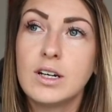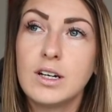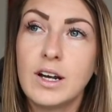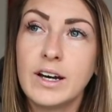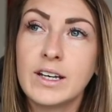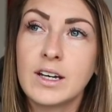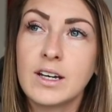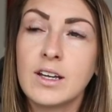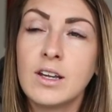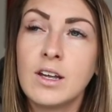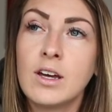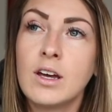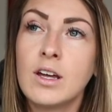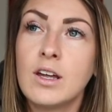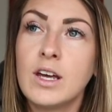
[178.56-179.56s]
like,
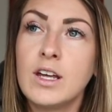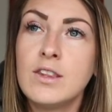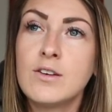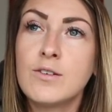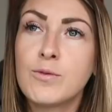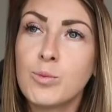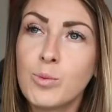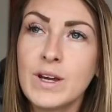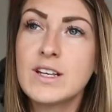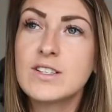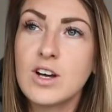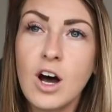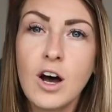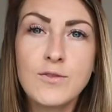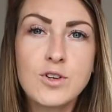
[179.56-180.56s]
in the
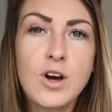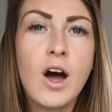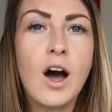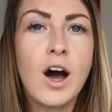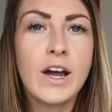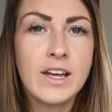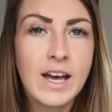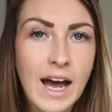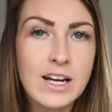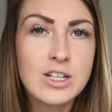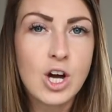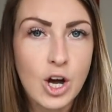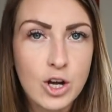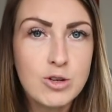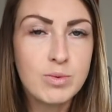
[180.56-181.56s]
weeks after, I had
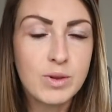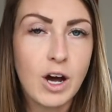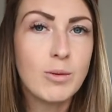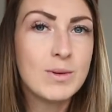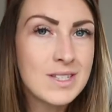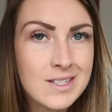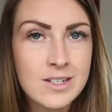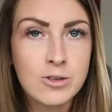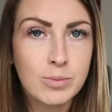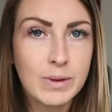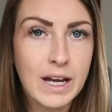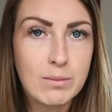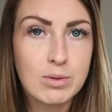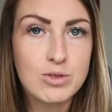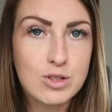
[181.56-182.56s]
hope that I would still
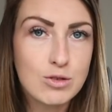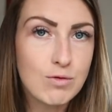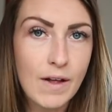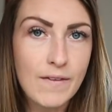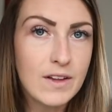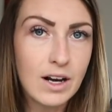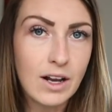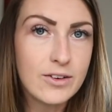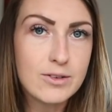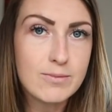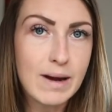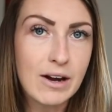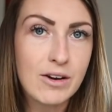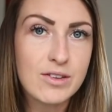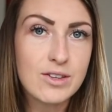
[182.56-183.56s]
be able to run the London
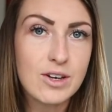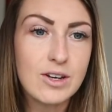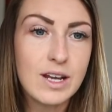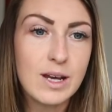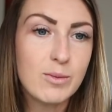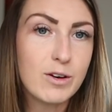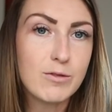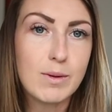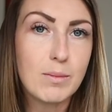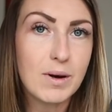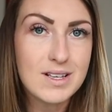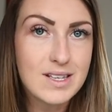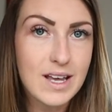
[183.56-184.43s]
Marathon. It would have been my